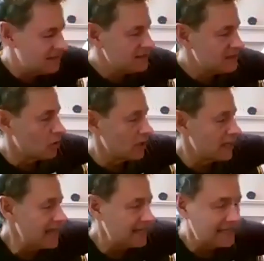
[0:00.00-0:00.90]
the more
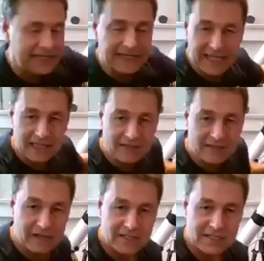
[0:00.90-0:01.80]
light can get in the
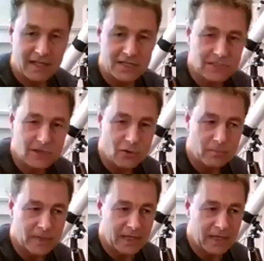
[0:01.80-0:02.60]
front of the telescope.